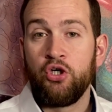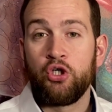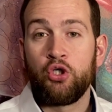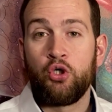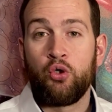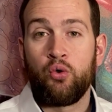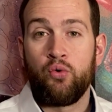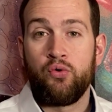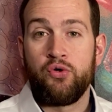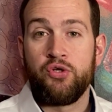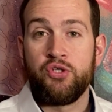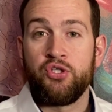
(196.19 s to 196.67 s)

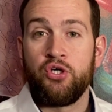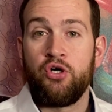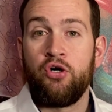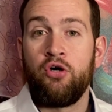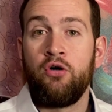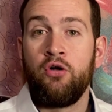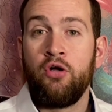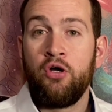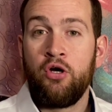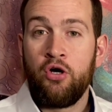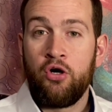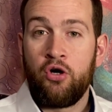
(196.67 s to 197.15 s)

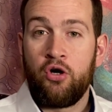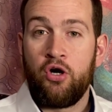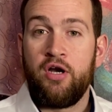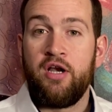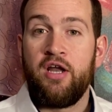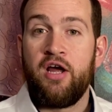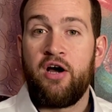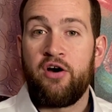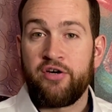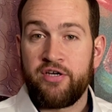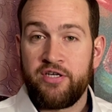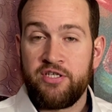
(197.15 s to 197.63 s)
cortisol are
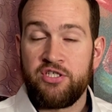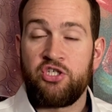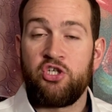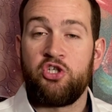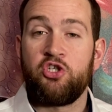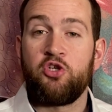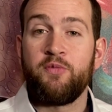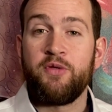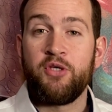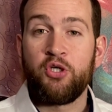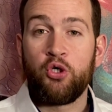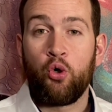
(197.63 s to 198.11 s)
now going to
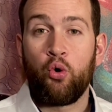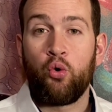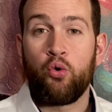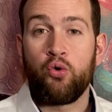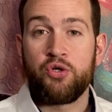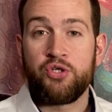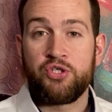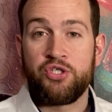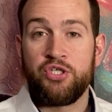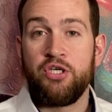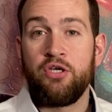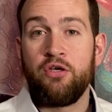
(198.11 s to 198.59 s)
start to be
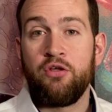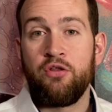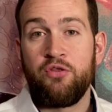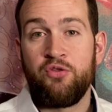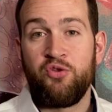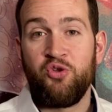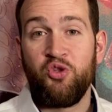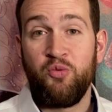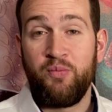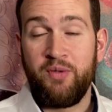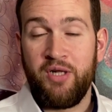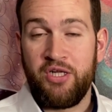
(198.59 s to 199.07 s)
coursing
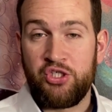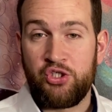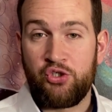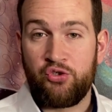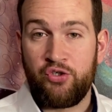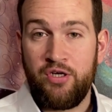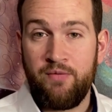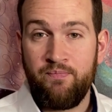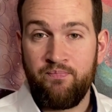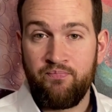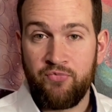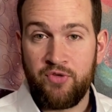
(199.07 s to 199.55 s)
through the
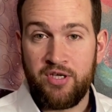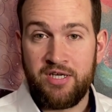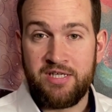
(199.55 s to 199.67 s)
bloodstream